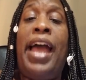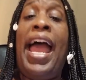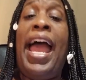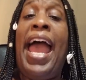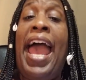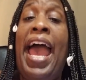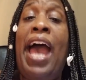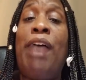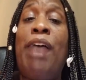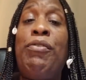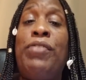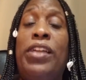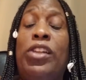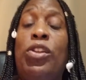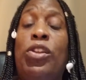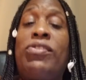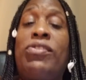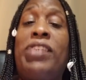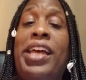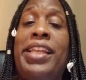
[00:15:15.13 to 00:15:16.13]
It
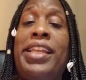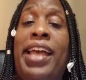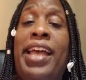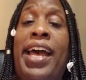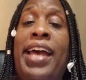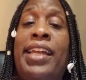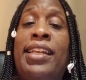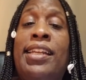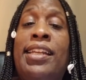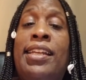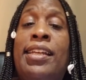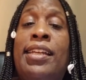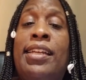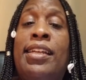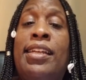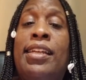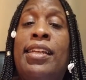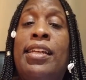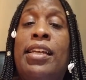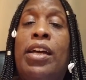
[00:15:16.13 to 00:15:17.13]
looks like that.
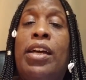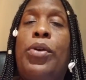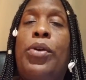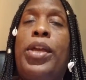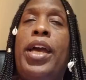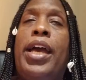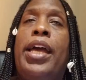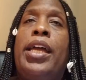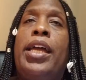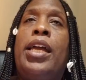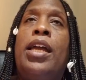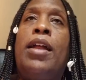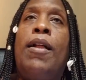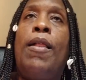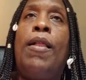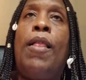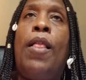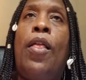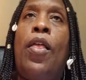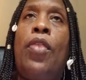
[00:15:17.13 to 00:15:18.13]
Okay.
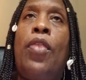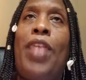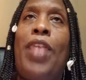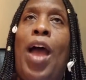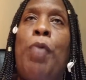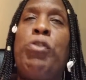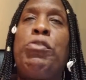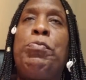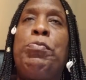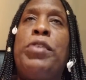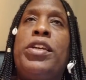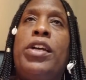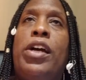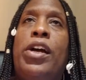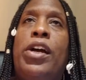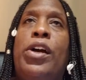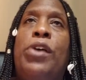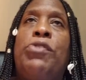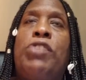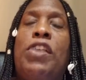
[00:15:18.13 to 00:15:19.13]
That was
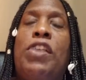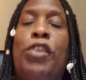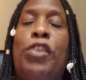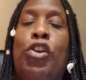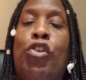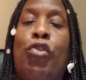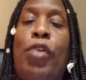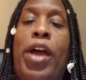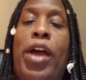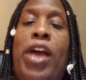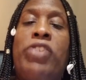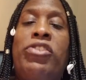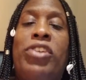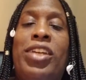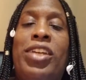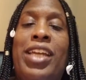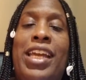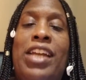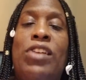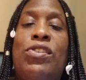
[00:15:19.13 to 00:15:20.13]
because of it
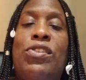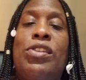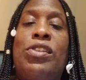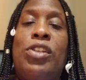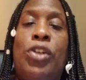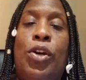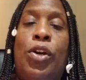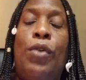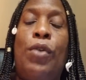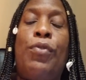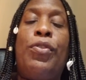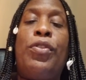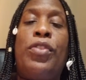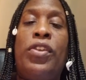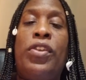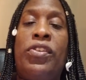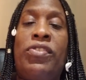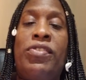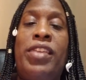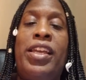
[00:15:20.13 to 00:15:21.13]
crashing into the Earth.
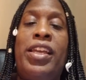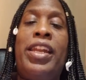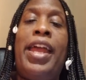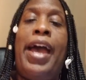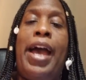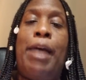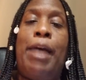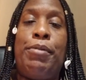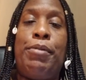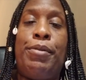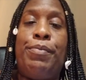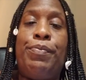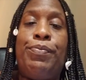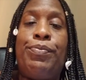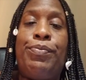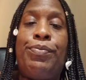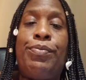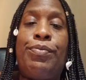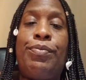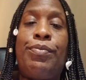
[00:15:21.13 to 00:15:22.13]
This did happen.
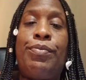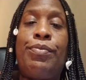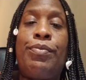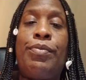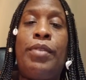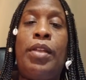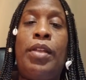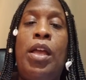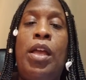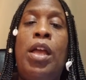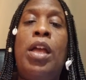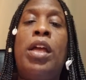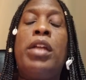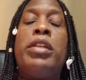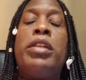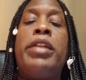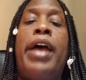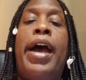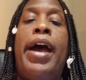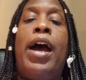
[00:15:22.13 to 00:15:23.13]

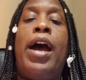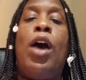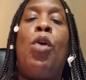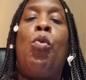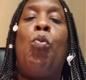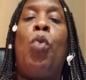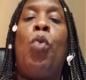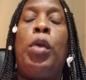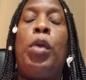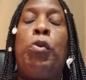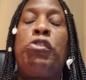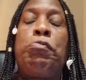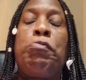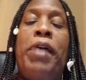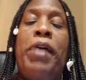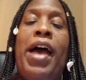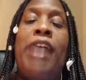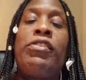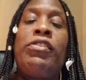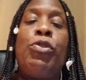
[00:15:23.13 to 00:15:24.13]
Now, when it was
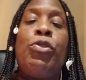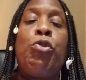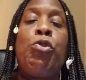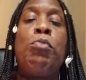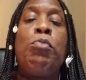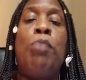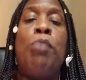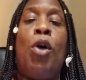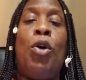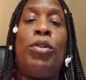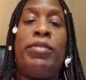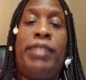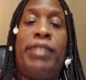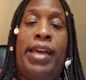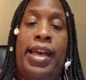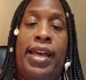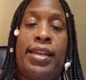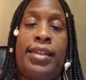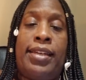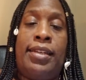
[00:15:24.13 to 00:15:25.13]
passing through
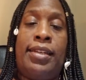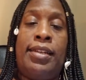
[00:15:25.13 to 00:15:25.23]
Maldek